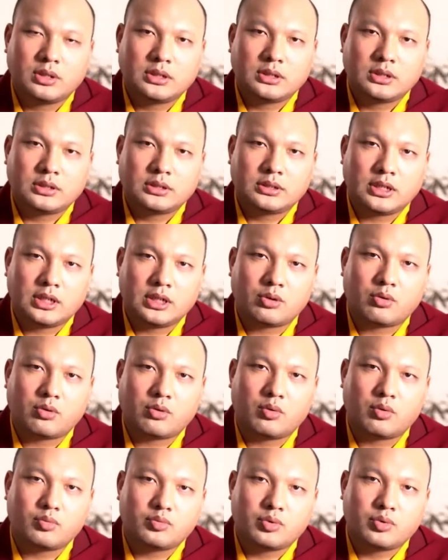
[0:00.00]
So
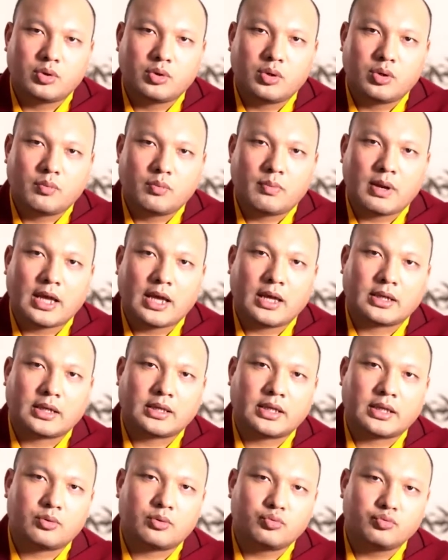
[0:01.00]
after
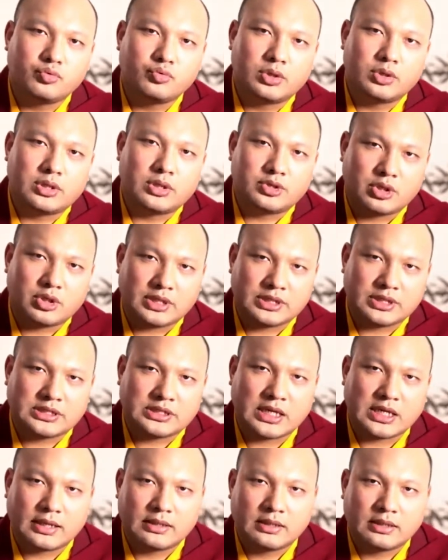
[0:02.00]
Gampopa met
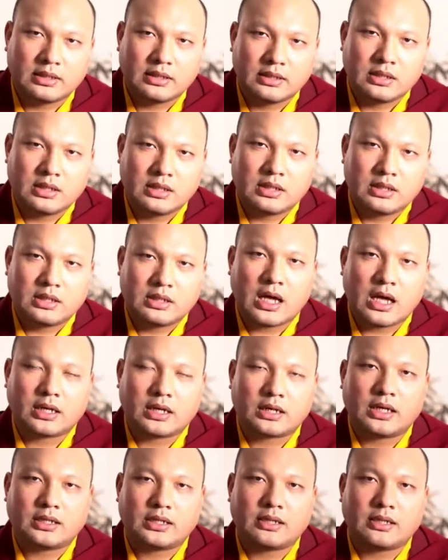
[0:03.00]
Mijelis, he once
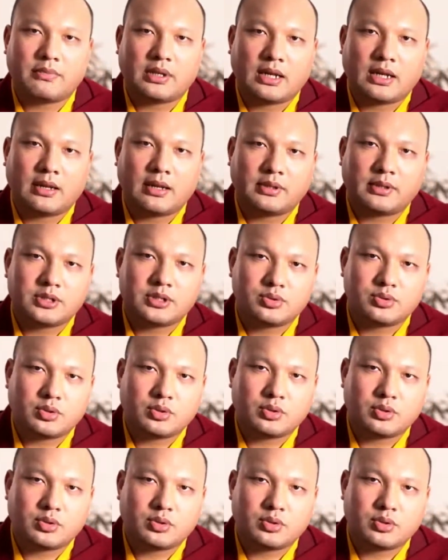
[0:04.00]
again went to U.